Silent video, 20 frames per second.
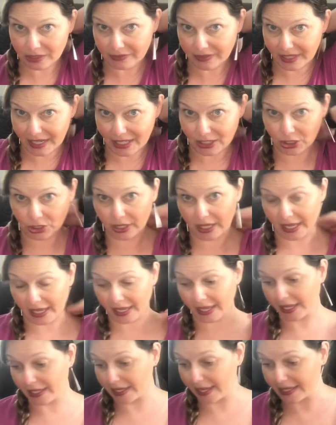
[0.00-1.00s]
it as you
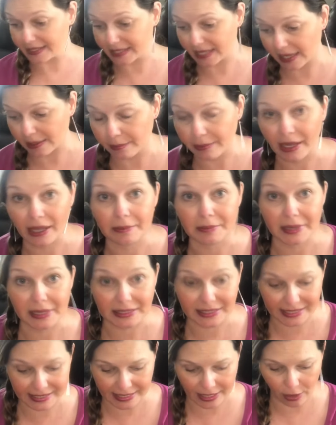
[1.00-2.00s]
can, as I am by
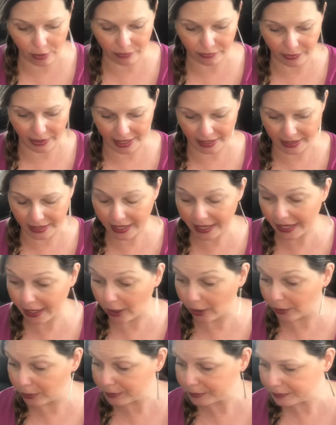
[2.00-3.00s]
myself right
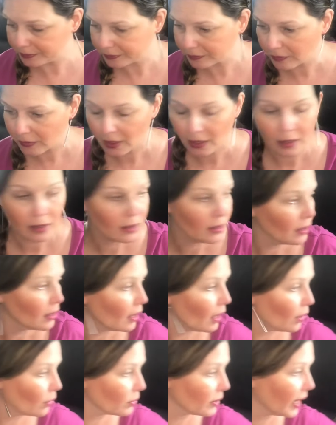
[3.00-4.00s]
now.
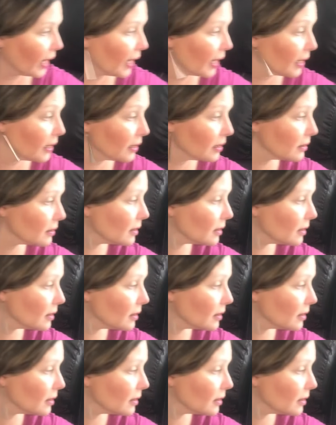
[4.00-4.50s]
Okay,